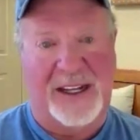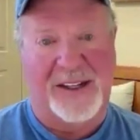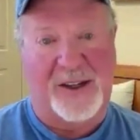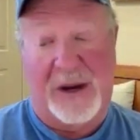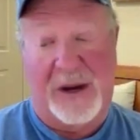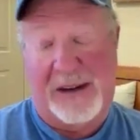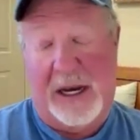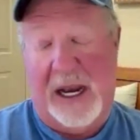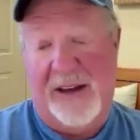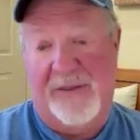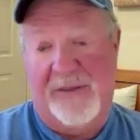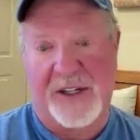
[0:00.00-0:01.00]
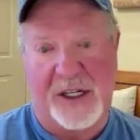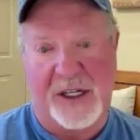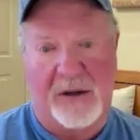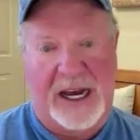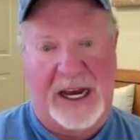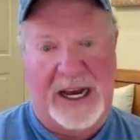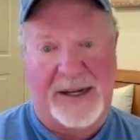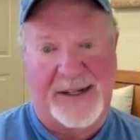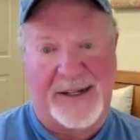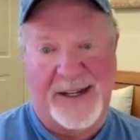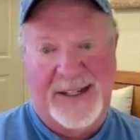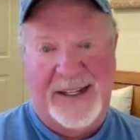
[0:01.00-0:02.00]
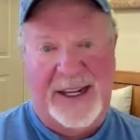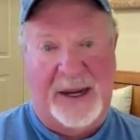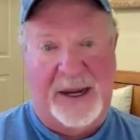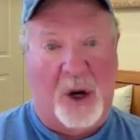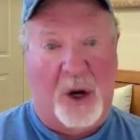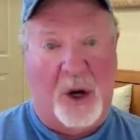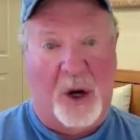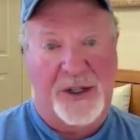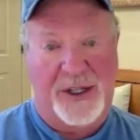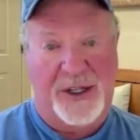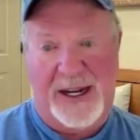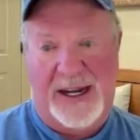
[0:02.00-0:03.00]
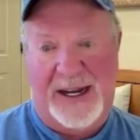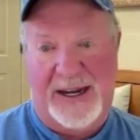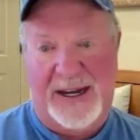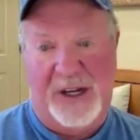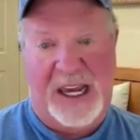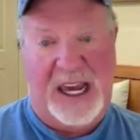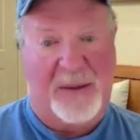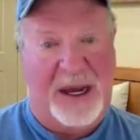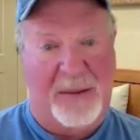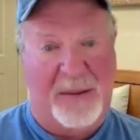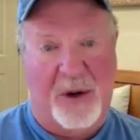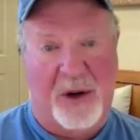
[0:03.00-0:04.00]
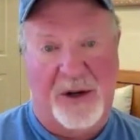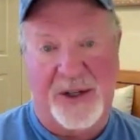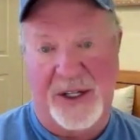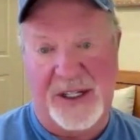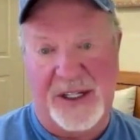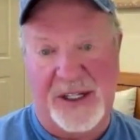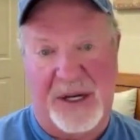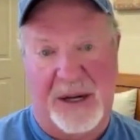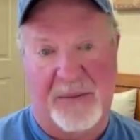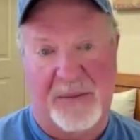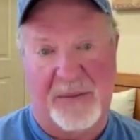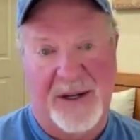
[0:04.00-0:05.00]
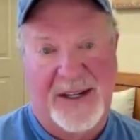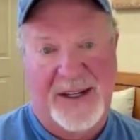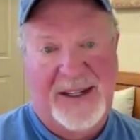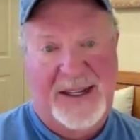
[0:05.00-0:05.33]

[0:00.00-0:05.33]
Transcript: And so I'd love to see you guys in March. Uh, if you can't make March in September,